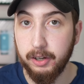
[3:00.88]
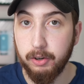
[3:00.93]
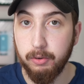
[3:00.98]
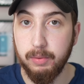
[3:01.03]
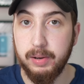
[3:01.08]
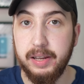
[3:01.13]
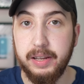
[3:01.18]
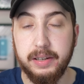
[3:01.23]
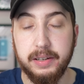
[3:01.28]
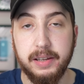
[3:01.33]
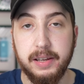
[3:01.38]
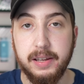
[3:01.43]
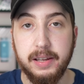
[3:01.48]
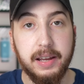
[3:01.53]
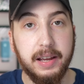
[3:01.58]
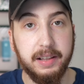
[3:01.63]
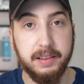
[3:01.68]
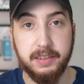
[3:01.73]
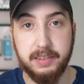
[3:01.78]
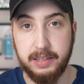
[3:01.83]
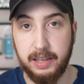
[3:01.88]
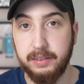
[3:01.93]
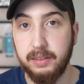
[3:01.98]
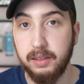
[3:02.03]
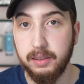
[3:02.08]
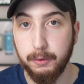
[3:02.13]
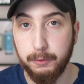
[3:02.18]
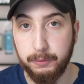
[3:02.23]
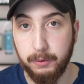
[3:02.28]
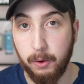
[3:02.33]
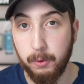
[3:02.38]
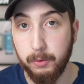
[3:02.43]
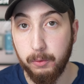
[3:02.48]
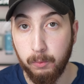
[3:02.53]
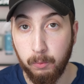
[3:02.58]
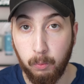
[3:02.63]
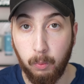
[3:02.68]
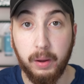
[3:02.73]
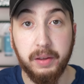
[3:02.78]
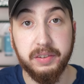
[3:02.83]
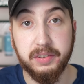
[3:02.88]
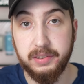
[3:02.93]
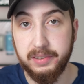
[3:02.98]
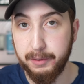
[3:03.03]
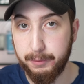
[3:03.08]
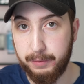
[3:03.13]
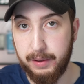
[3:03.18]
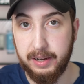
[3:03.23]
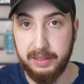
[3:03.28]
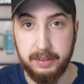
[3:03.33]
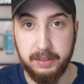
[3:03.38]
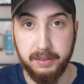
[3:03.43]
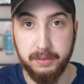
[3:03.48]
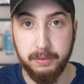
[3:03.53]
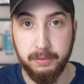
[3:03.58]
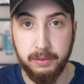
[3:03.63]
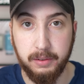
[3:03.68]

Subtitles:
agreed and said that the phone was defective.